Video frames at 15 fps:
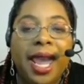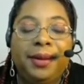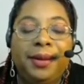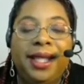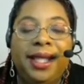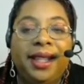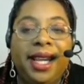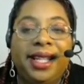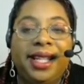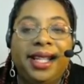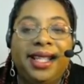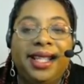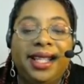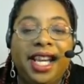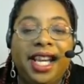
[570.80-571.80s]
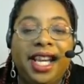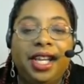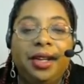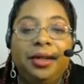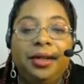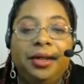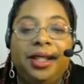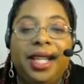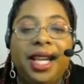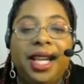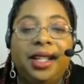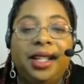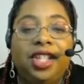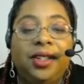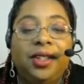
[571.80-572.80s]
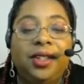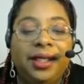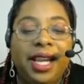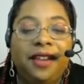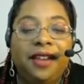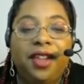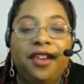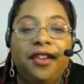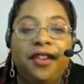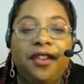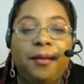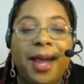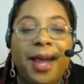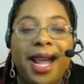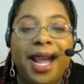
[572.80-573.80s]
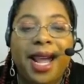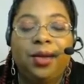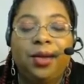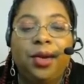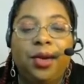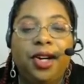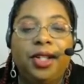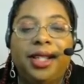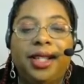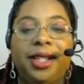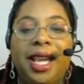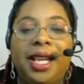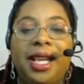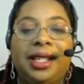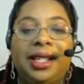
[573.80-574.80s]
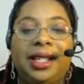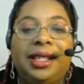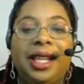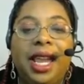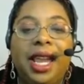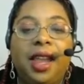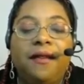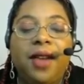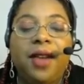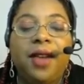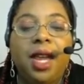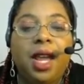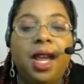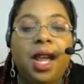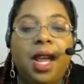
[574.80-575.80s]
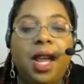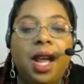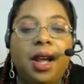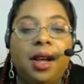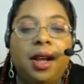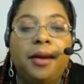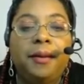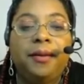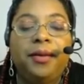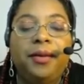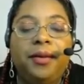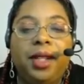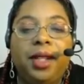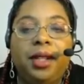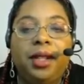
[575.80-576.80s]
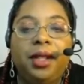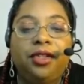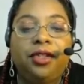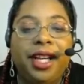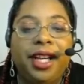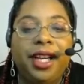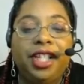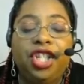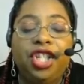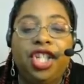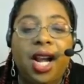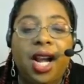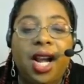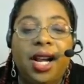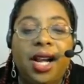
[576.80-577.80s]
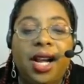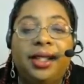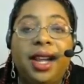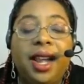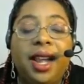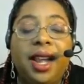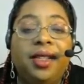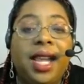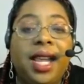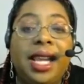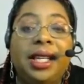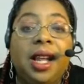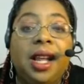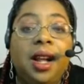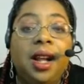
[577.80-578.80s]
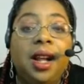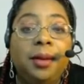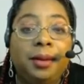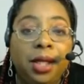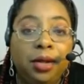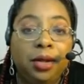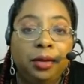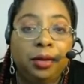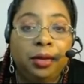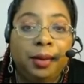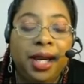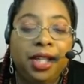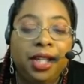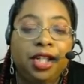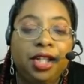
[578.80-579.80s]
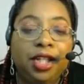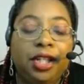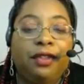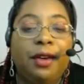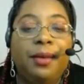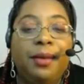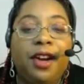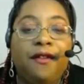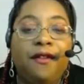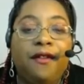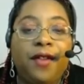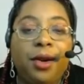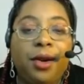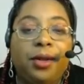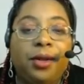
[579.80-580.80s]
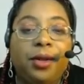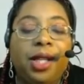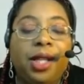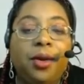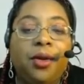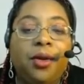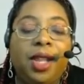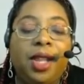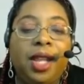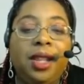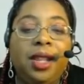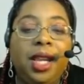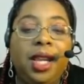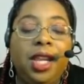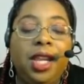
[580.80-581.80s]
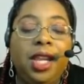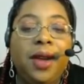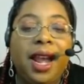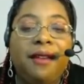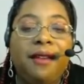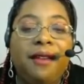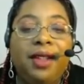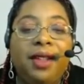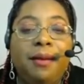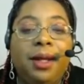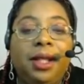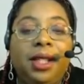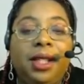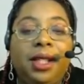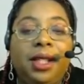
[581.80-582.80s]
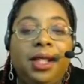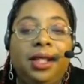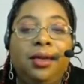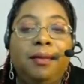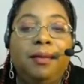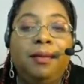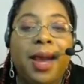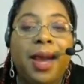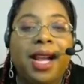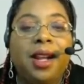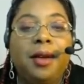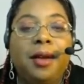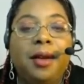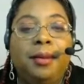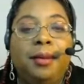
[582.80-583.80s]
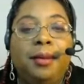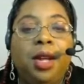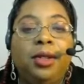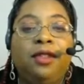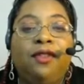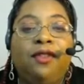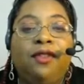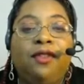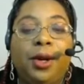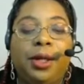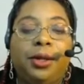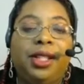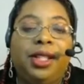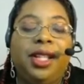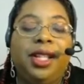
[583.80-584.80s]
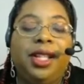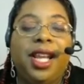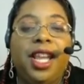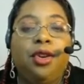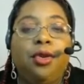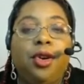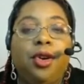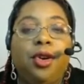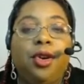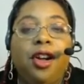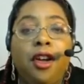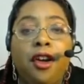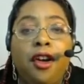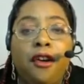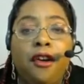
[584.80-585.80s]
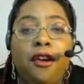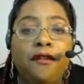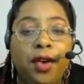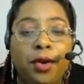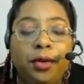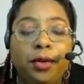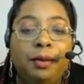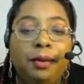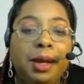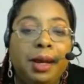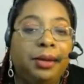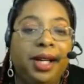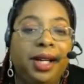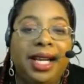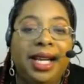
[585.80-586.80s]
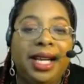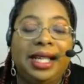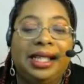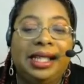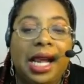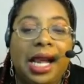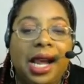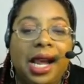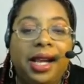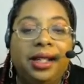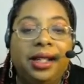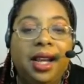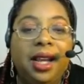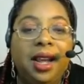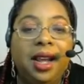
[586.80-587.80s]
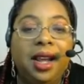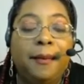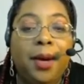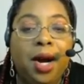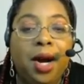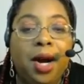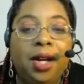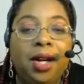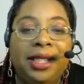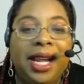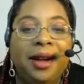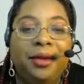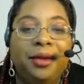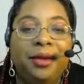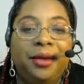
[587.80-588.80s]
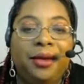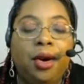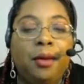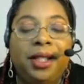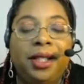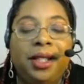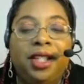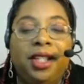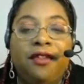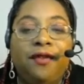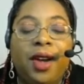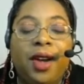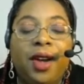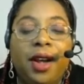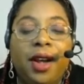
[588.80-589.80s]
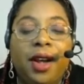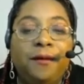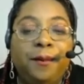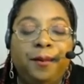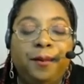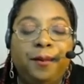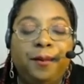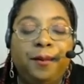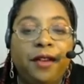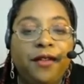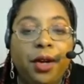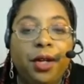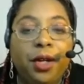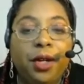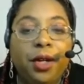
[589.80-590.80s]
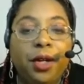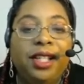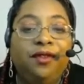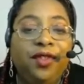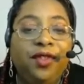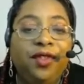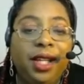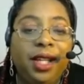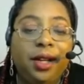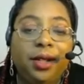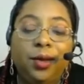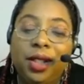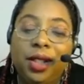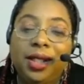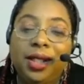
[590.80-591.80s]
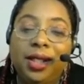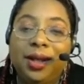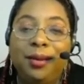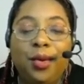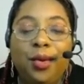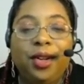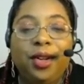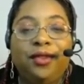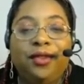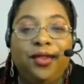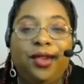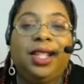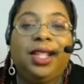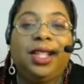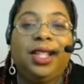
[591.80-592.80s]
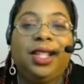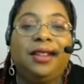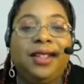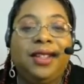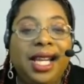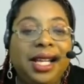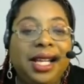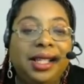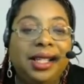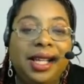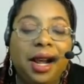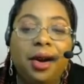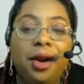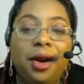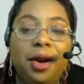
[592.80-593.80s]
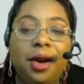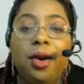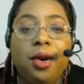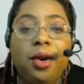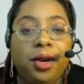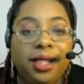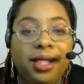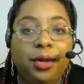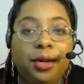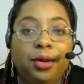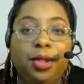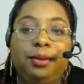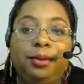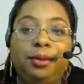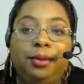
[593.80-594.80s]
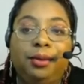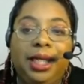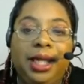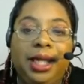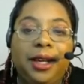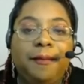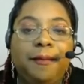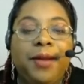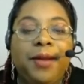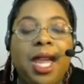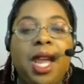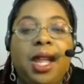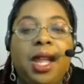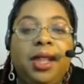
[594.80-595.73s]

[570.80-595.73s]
apps and things that they use. They can save their passwords. They can save screenshots. They can upload pictures from their phone. So you have the ability to back up those photos so that your phone memory is not bogged down with a whole bunch of photos and videos, which is important for a lot of teens now who are on social media.